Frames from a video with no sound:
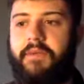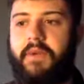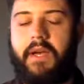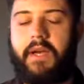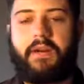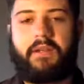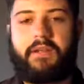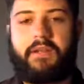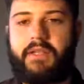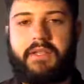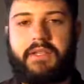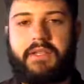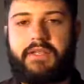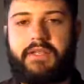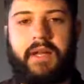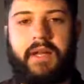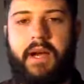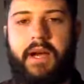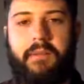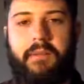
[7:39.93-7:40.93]
I don't need to
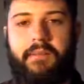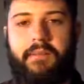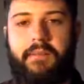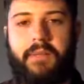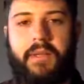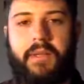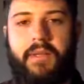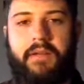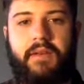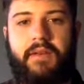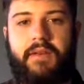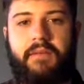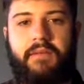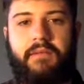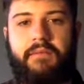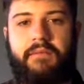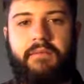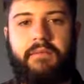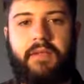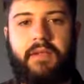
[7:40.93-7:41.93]
stop and
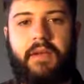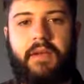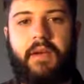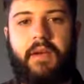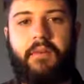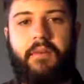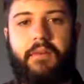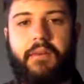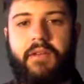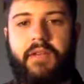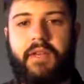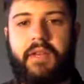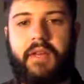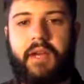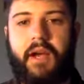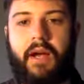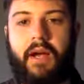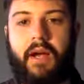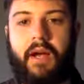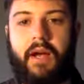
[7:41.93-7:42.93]
help her. Like,
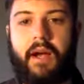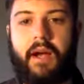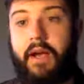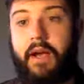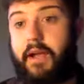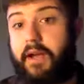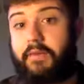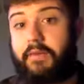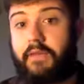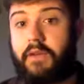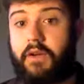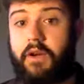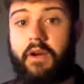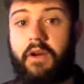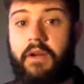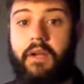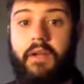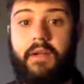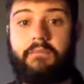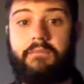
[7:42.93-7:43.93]
I have the
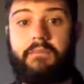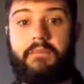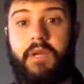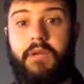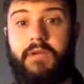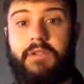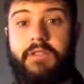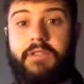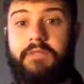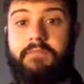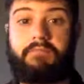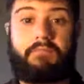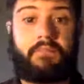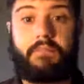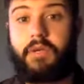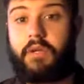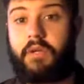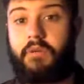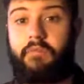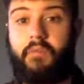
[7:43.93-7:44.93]
cart. I just
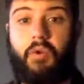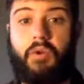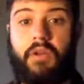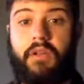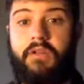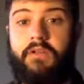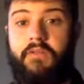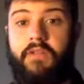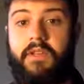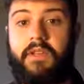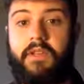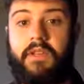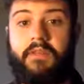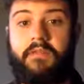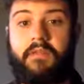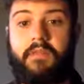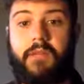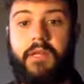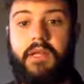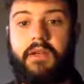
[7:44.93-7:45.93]
more convenient
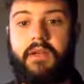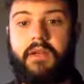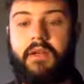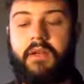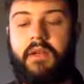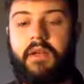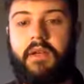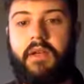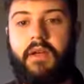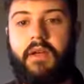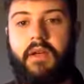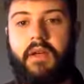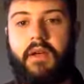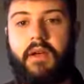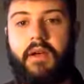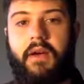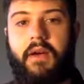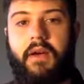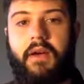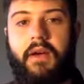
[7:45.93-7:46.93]
for me.
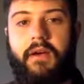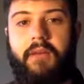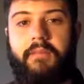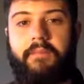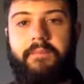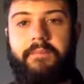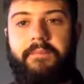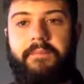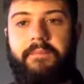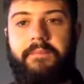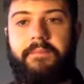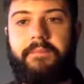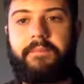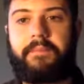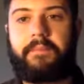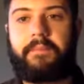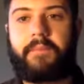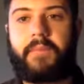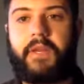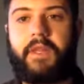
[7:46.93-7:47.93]

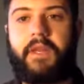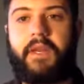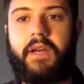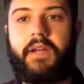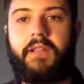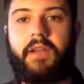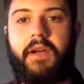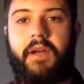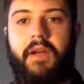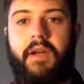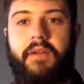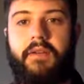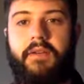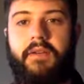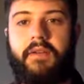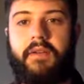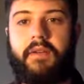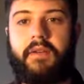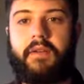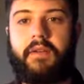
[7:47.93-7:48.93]
But then I thought,
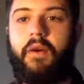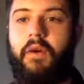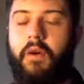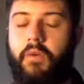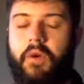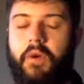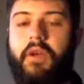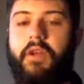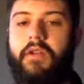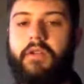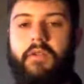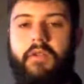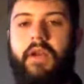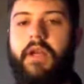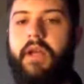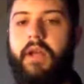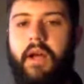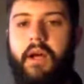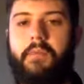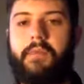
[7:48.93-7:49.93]
oh, what a
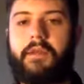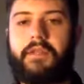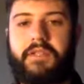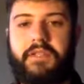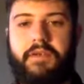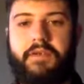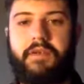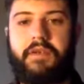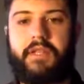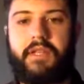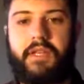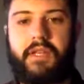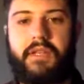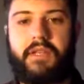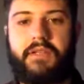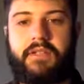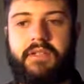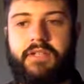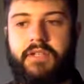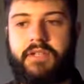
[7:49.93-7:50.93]
great
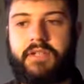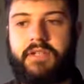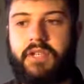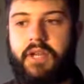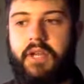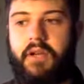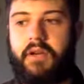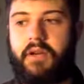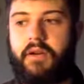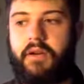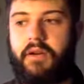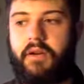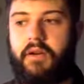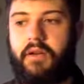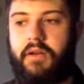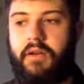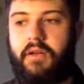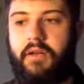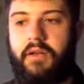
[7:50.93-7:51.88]
opportunity to share